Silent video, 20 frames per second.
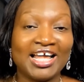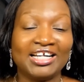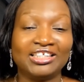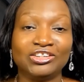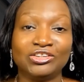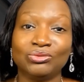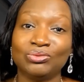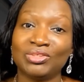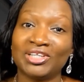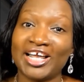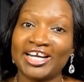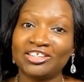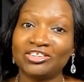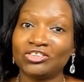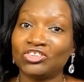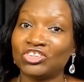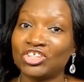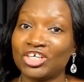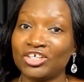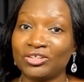you would like to
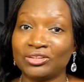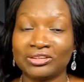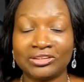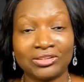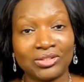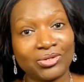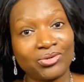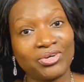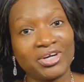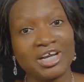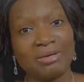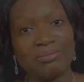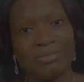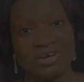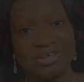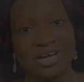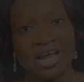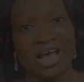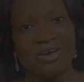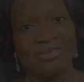share your story
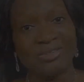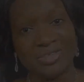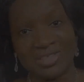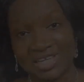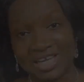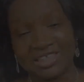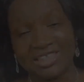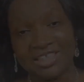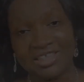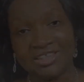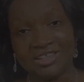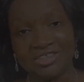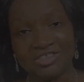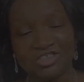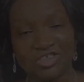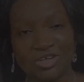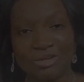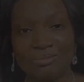about how you landed the job,